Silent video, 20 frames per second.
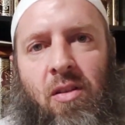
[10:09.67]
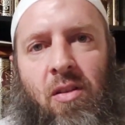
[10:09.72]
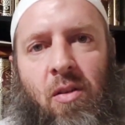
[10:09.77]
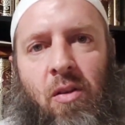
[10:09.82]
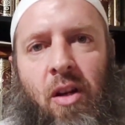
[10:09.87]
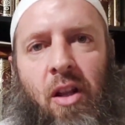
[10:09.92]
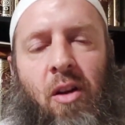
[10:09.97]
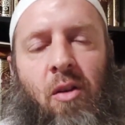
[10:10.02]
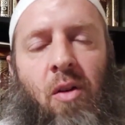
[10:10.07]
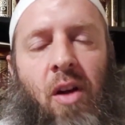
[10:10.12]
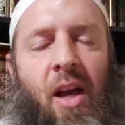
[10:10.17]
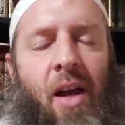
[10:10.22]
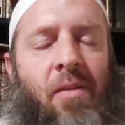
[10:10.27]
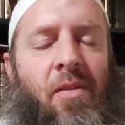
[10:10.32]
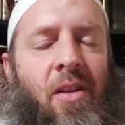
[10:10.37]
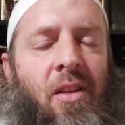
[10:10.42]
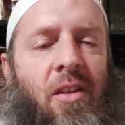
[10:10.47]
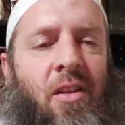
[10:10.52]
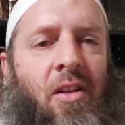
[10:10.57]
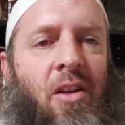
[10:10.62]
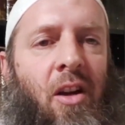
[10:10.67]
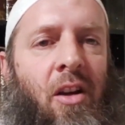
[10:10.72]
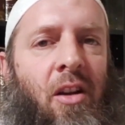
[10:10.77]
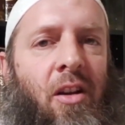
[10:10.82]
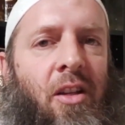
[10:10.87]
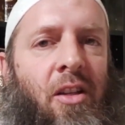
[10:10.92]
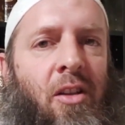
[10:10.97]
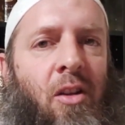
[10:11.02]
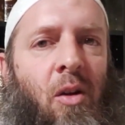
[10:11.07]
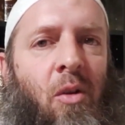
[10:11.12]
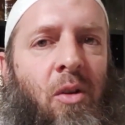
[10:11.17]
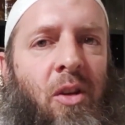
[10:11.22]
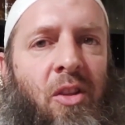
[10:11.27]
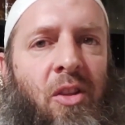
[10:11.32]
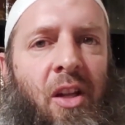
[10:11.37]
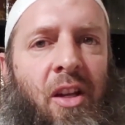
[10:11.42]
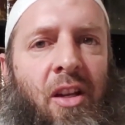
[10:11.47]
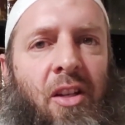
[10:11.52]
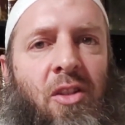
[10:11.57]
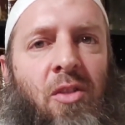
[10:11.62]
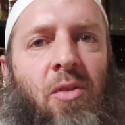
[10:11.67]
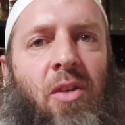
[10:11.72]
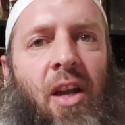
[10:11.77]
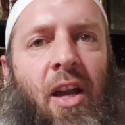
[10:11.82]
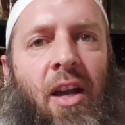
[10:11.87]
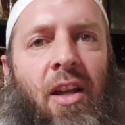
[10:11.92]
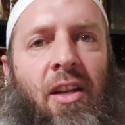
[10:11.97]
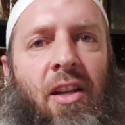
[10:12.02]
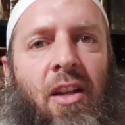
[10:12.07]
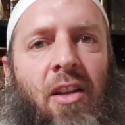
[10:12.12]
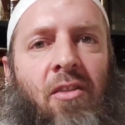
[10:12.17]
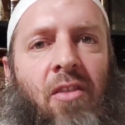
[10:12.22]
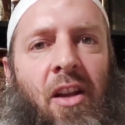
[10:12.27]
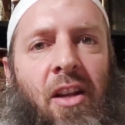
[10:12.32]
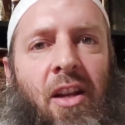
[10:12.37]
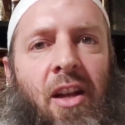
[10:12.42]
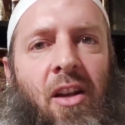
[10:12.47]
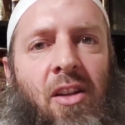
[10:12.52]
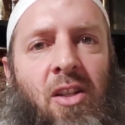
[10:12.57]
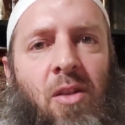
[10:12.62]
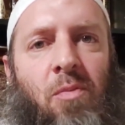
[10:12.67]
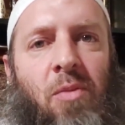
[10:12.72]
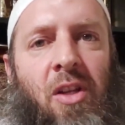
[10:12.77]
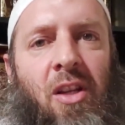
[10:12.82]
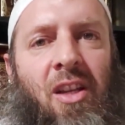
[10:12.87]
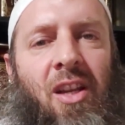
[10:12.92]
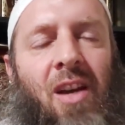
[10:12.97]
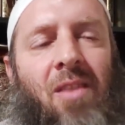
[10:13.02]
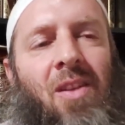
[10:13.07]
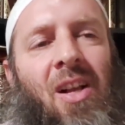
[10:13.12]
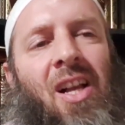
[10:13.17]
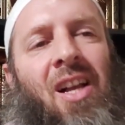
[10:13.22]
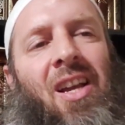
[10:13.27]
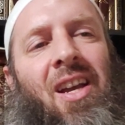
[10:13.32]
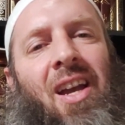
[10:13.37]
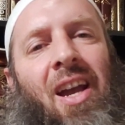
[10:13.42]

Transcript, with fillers: So they don't have it currently. The only thing that you can get right now is a P D F.